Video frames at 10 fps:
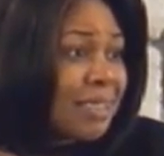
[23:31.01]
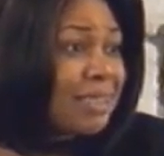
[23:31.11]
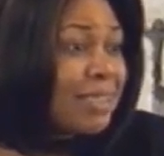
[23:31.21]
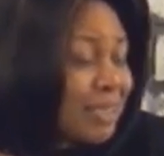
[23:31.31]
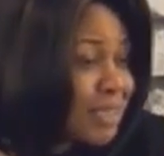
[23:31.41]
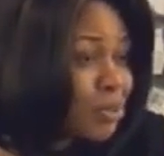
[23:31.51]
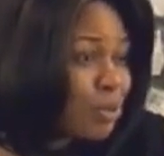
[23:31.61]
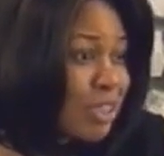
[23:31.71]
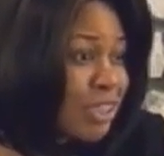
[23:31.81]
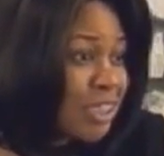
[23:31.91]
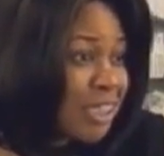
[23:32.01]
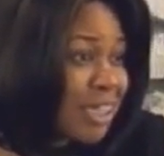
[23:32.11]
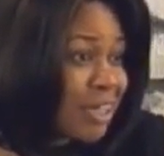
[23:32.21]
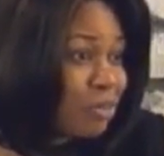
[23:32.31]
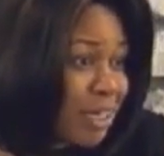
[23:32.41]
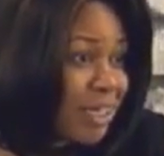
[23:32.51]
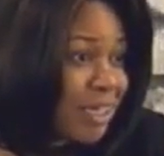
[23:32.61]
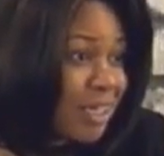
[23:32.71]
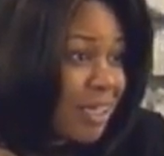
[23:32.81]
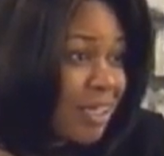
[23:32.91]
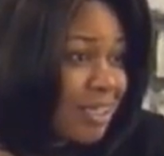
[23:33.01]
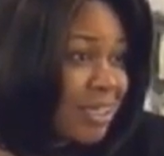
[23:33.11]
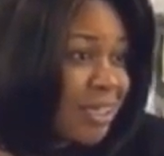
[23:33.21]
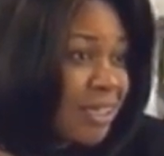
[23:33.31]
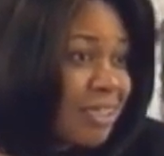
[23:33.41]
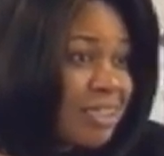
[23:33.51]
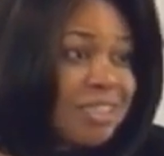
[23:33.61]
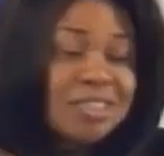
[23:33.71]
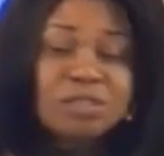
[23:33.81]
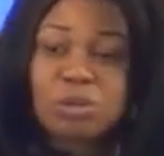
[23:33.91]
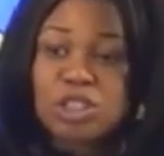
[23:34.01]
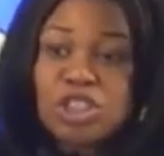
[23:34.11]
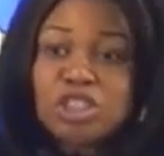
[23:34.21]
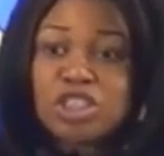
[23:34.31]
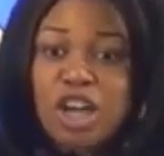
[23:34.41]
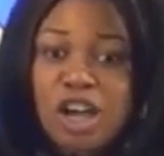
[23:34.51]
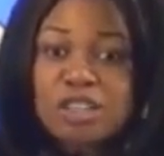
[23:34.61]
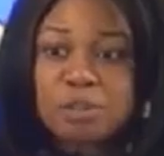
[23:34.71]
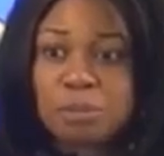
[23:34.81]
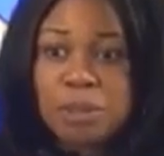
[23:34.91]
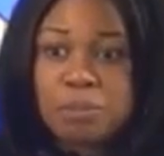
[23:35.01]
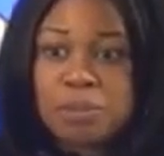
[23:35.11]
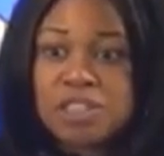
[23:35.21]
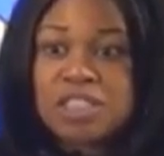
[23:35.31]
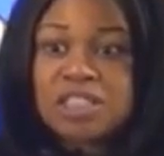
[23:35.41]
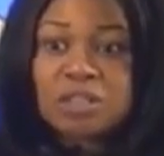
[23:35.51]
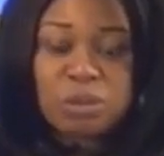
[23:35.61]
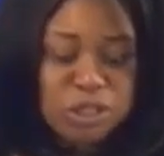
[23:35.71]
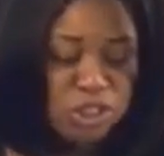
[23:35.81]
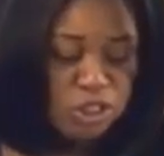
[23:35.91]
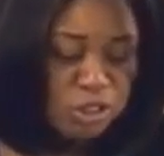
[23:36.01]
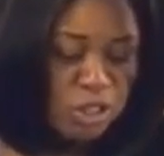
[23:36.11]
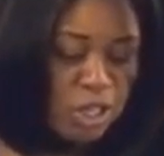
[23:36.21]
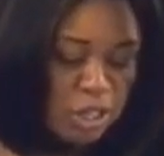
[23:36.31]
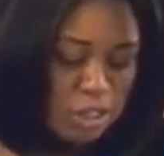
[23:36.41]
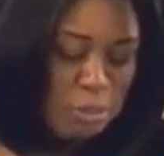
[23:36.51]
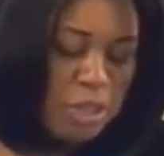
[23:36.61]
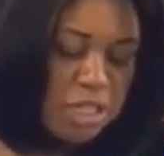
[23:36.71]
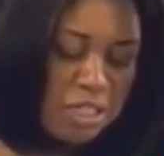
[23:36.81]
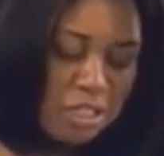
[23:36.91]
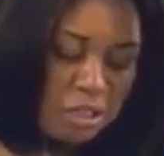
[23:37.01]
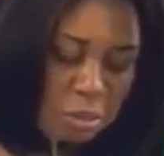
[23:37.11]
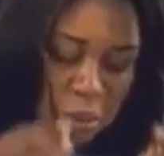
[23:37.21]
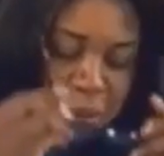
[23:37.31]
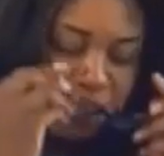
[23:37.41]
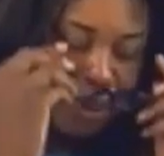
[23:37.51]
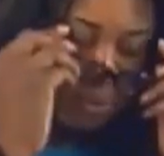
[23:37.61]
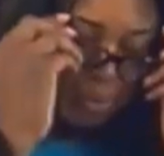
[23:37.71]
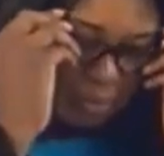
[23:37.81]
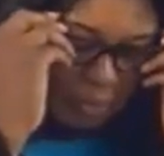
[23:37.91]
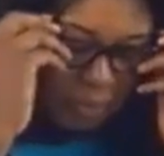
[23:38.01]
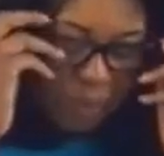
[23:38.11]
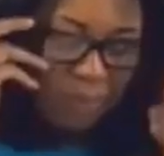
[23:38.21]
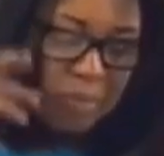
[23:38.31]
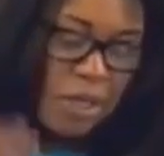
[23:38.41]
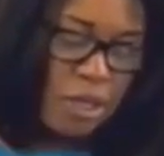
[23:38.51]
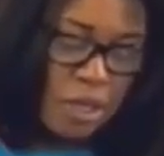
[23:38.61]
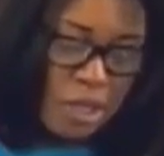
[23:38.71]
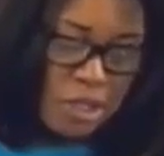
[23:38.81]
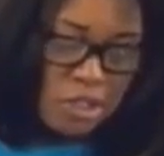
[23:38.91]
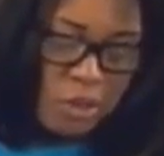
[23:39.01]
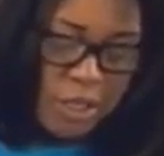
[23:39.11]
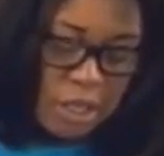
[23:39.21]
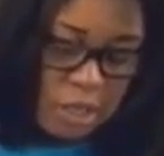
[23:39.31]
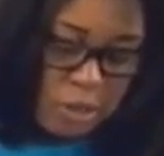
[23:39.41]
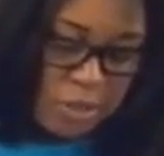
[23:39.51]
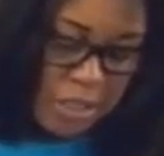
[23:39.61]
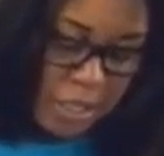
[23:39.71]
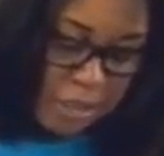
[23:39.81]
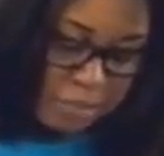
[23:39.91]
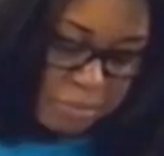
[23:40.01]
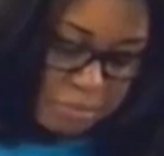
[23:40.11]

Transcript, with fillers: Jesus wants you to get ready. Jesus wants you to talk to people. Jesus wants you to, to minister to people. So in closing,